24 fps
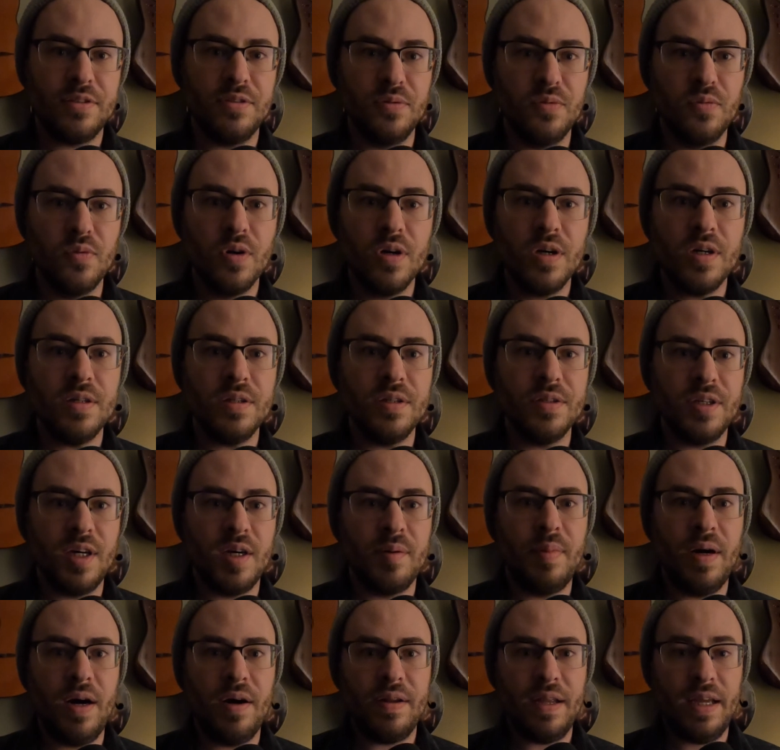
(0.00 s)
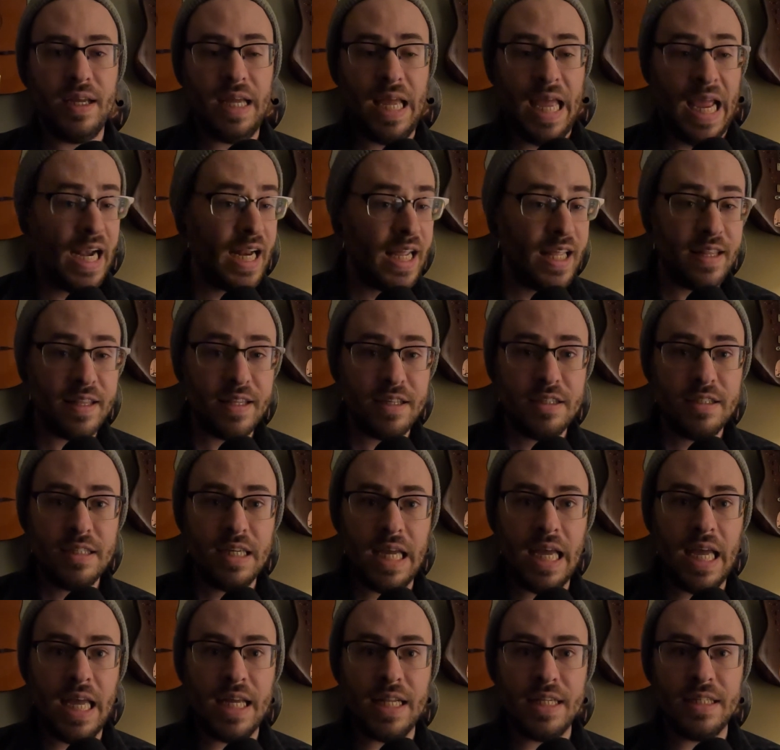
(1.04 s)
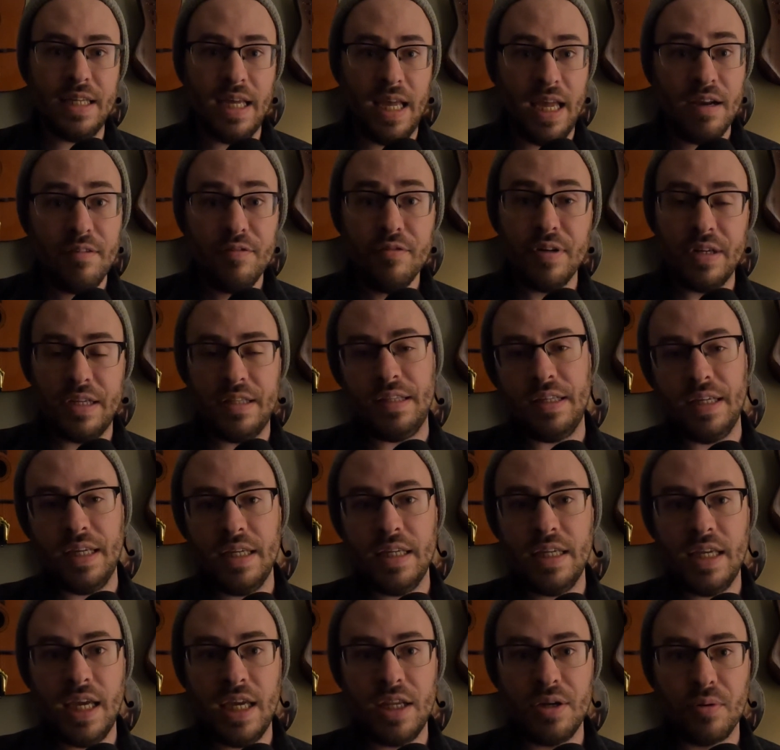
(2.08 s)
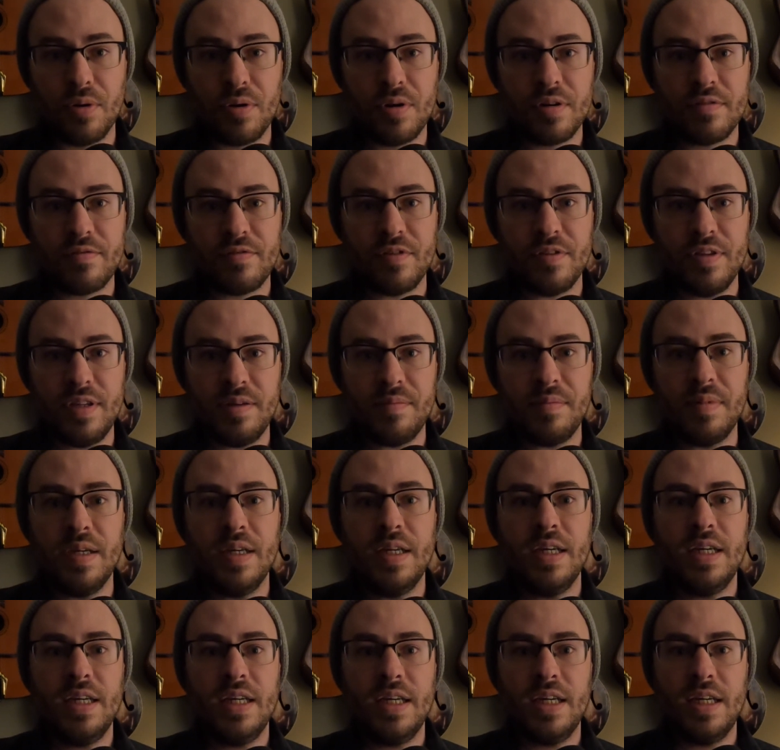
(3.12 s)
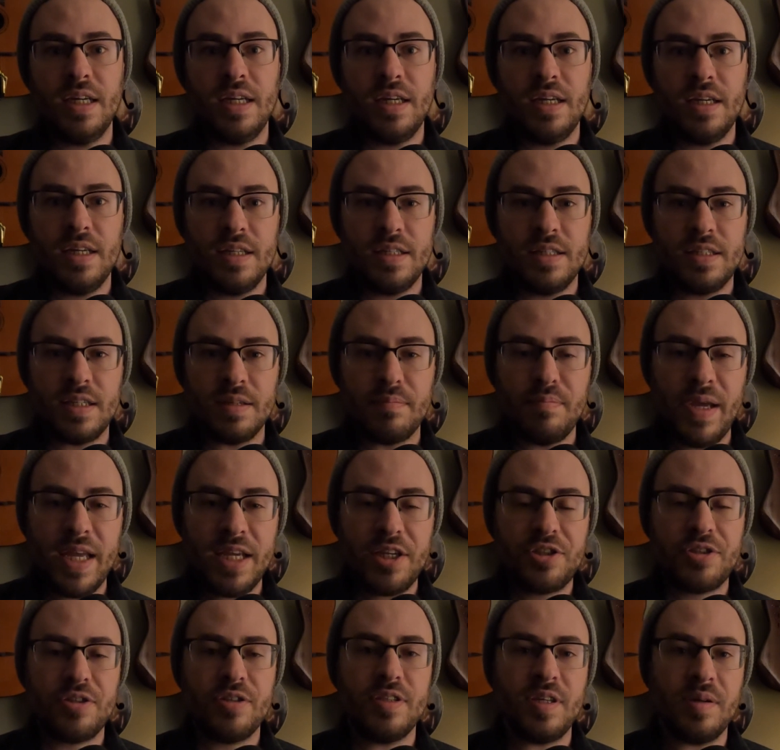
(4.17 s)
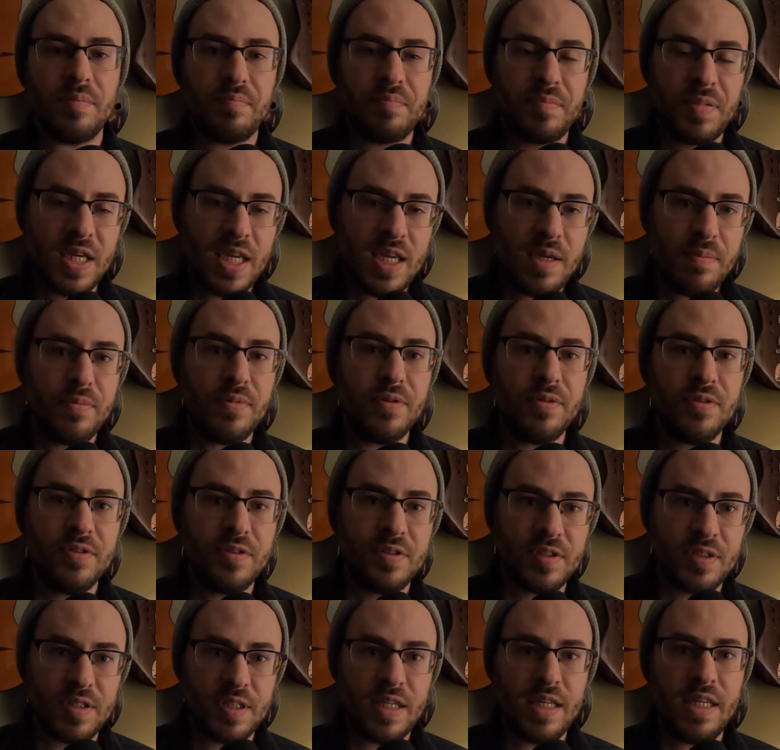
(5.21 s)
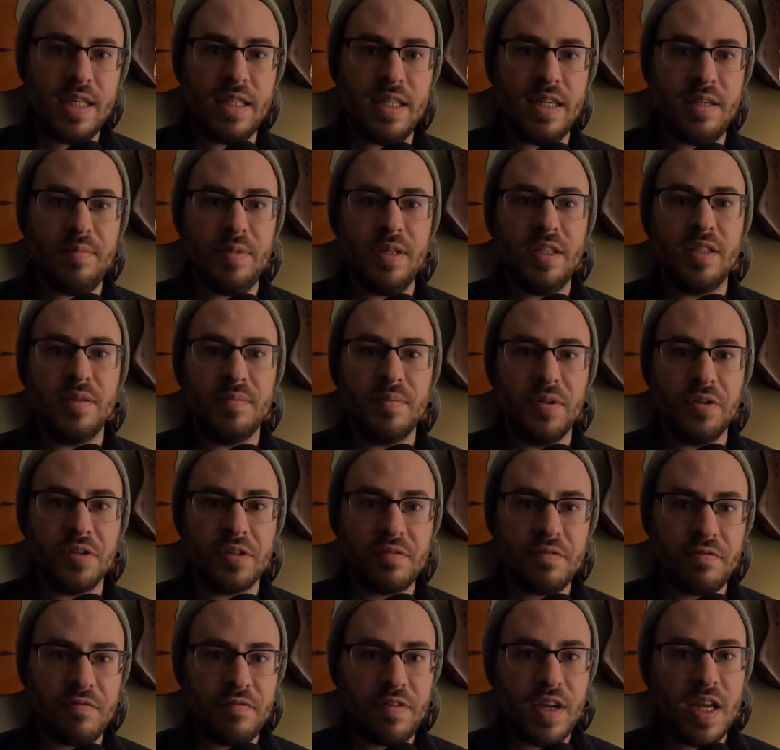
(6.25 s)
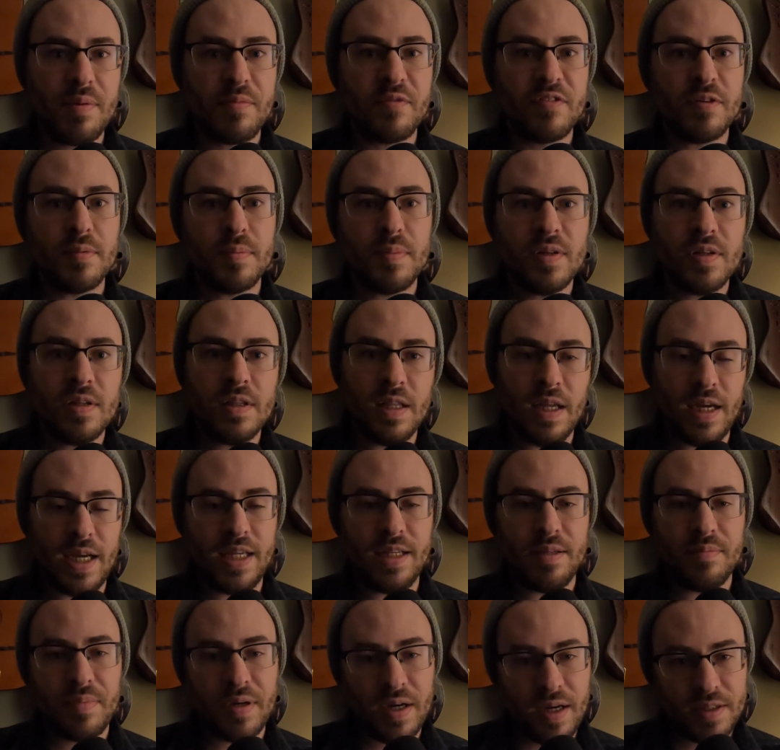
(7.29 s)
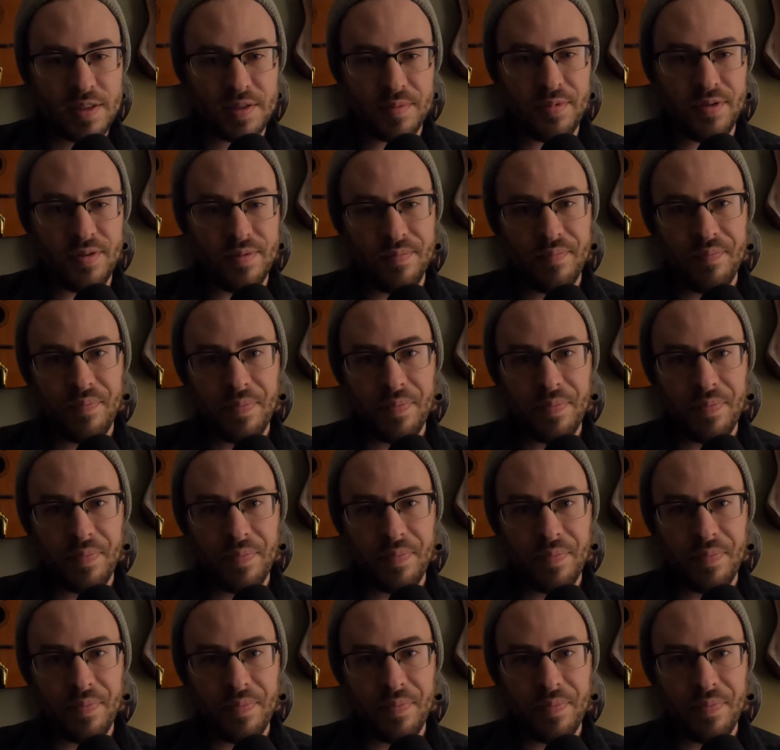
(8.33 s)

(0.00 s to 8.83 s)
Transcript: the world about anything and everything in order for them to make sure that people see them in the most favorable light possible.